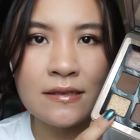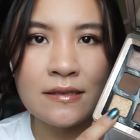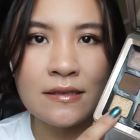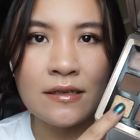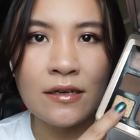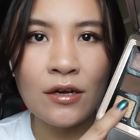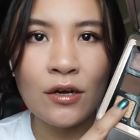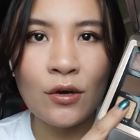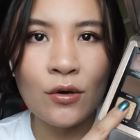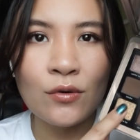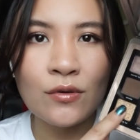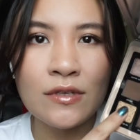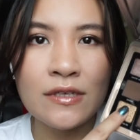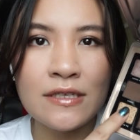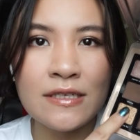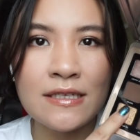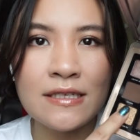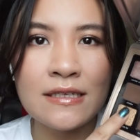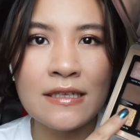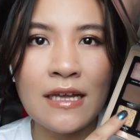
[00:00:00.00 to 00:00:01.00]
the gold
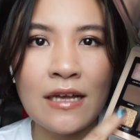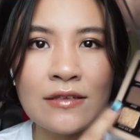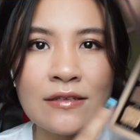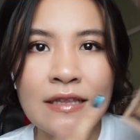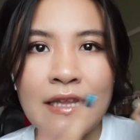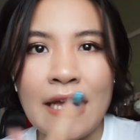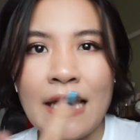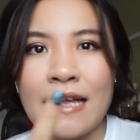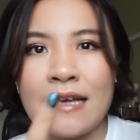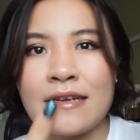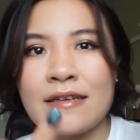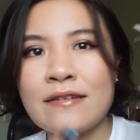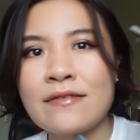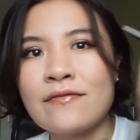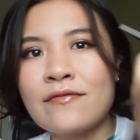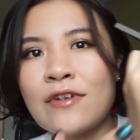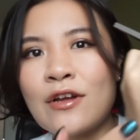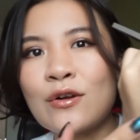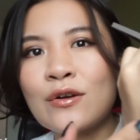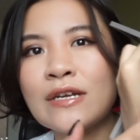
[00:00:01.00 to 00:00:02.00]
is not like
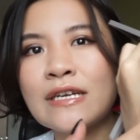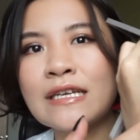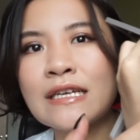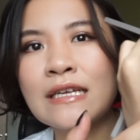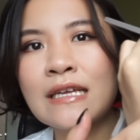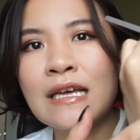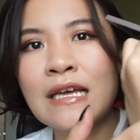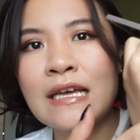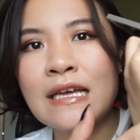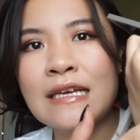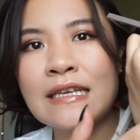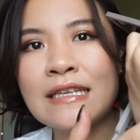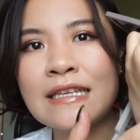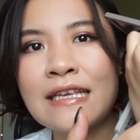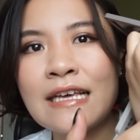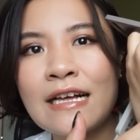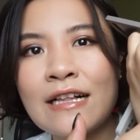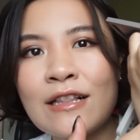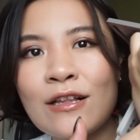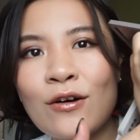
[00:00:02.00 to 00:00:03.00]
very
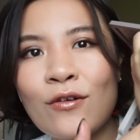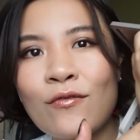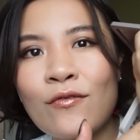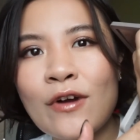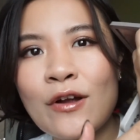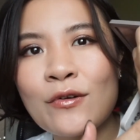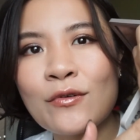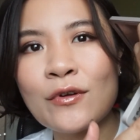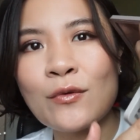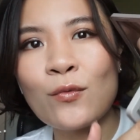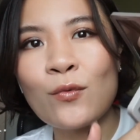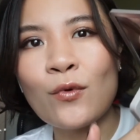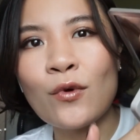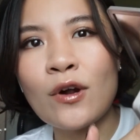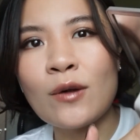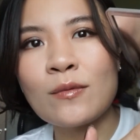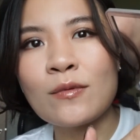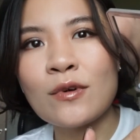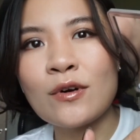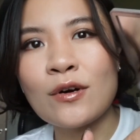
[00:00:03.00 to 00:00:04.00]
yellow, very
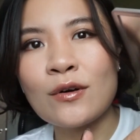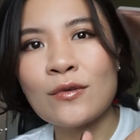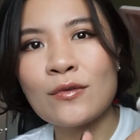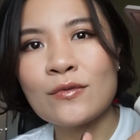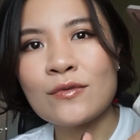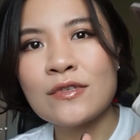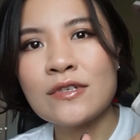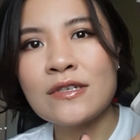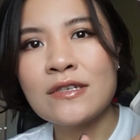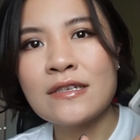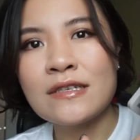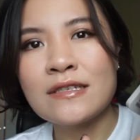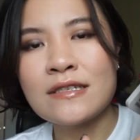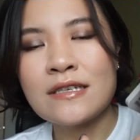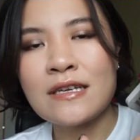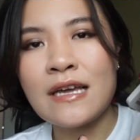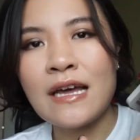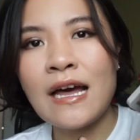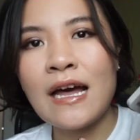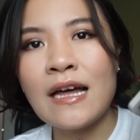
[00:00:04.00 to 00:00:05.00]
warm gold. It's
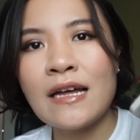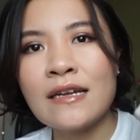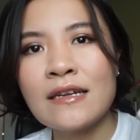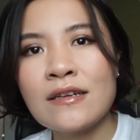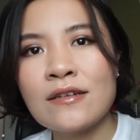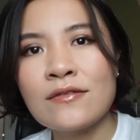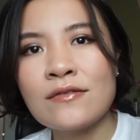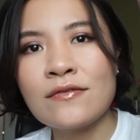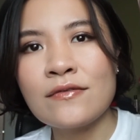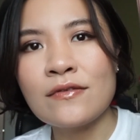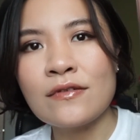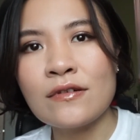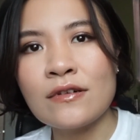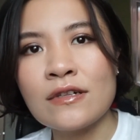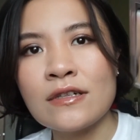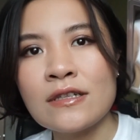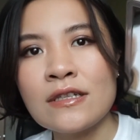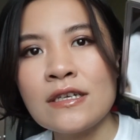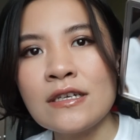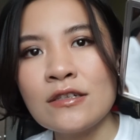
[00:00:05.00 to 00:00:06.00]
kind of a
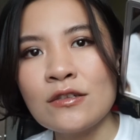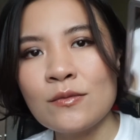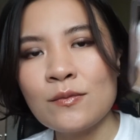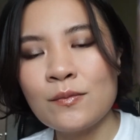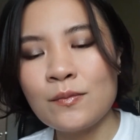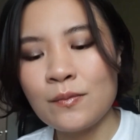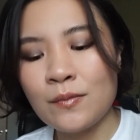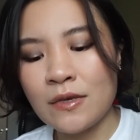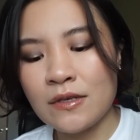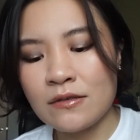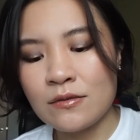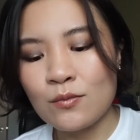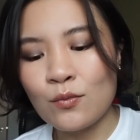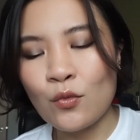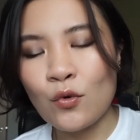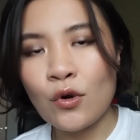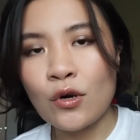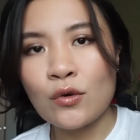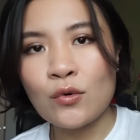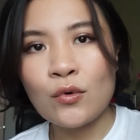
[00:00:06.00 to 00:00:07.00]
little bit
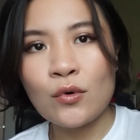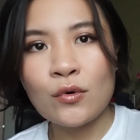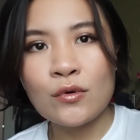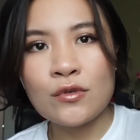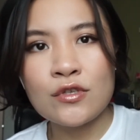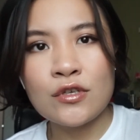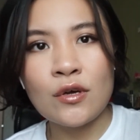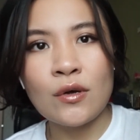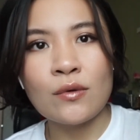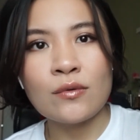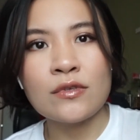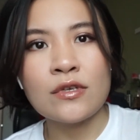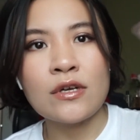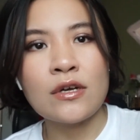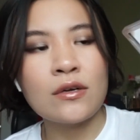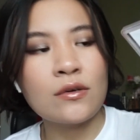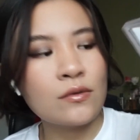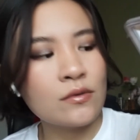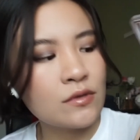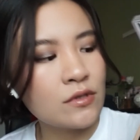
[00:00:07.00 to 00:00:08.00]
more cool-toned
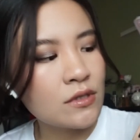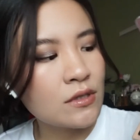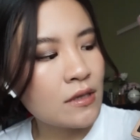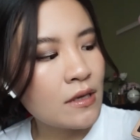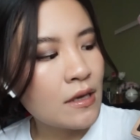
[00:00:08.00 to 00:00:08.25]
gold.